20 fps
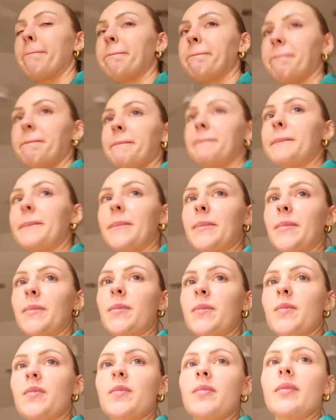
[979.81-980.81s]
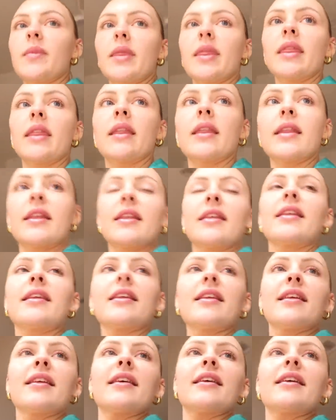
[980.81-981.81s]
what is all this black stuff
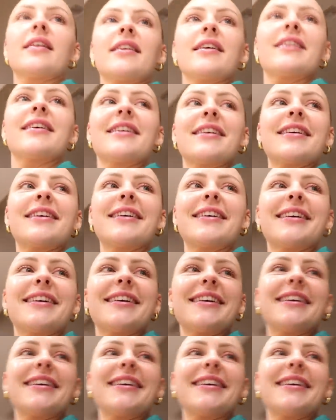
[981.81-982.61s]
on the floor?